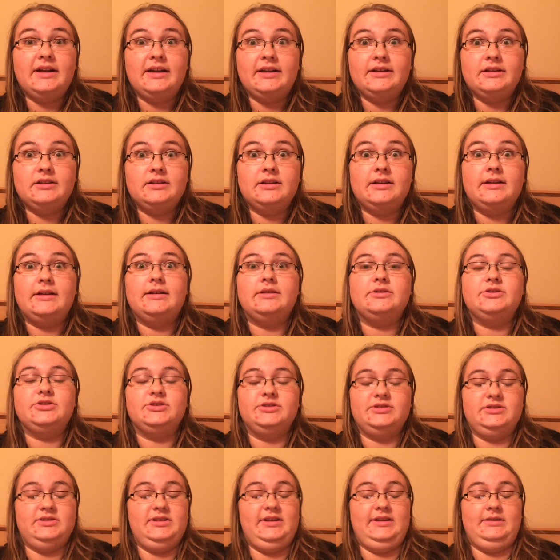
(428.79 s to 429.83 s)
I, that
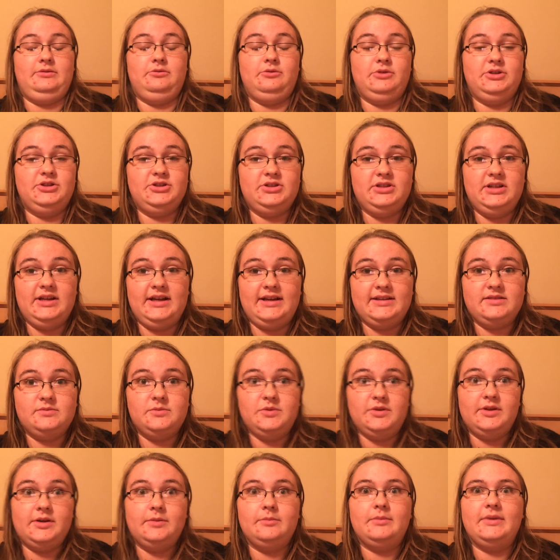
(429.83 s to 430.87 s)
just like when she asked
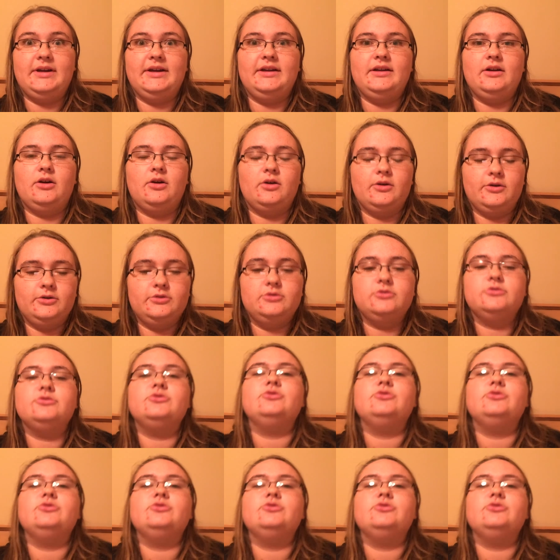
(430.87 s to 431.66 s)
me that, my heart